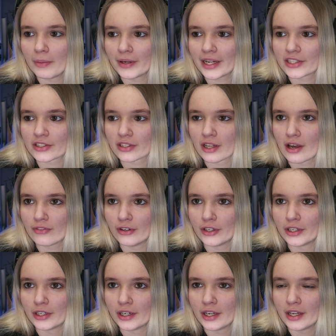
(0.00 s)
But I just love
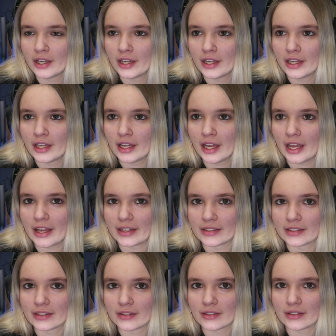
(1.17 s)
her.
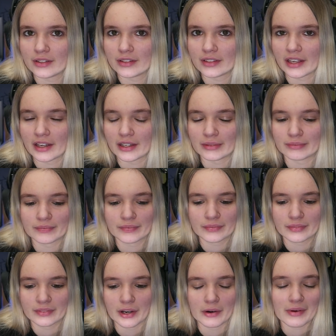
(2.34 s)
And damn.
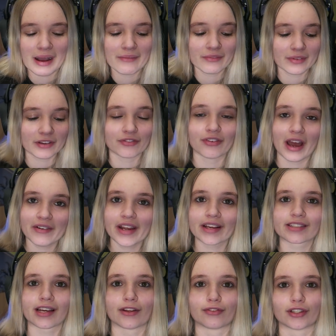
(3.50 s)
No, I'm very
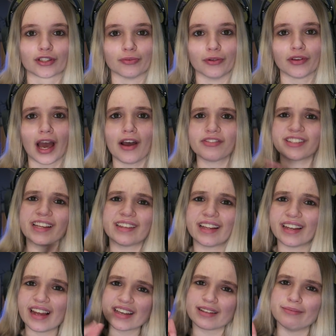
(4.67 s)
excited for this movie. I've said that
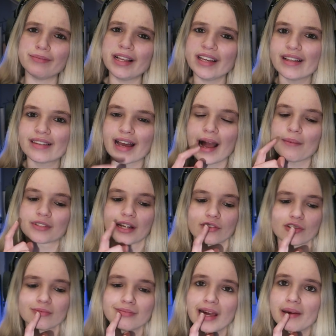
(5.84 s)
like a million times now,
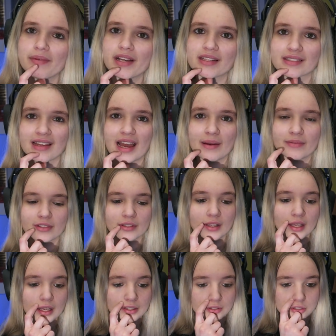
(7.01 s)
so maybe it's time to,
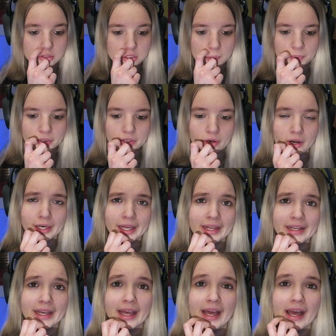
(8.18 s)
to stop
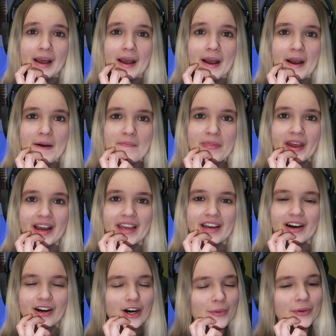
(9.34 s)
recording. Um, I
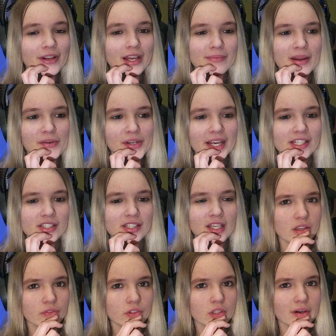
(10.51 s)
hope you like my reaction,
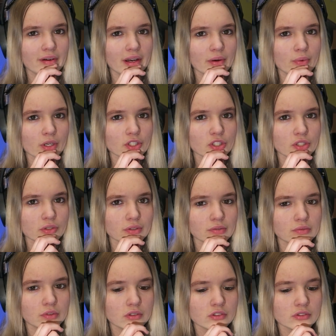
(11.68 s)
even though I watched the
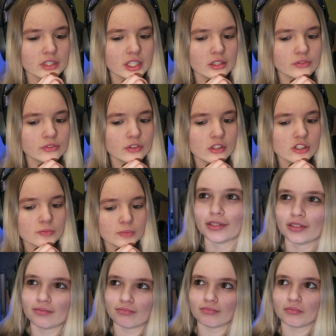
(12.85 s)
wrong trailer first.
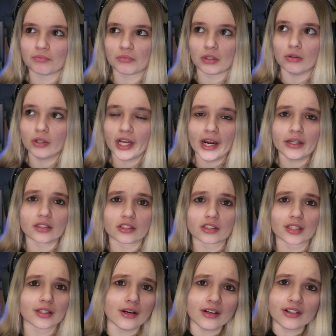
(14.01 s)
But who
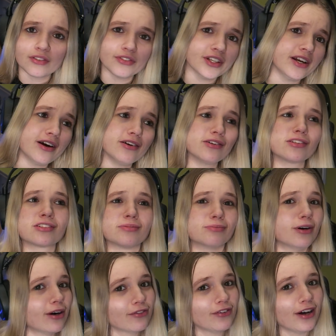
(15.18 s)
cares? Longer videos,
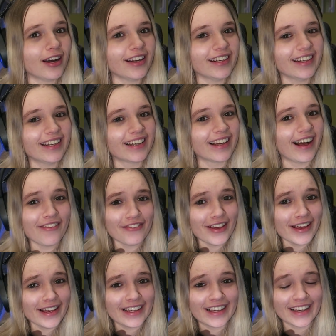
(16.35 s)
more fun, I
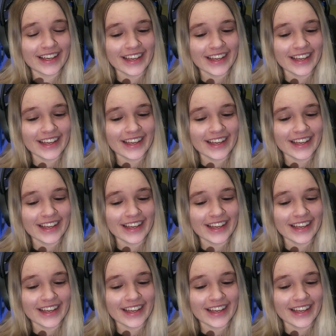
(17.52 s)
think.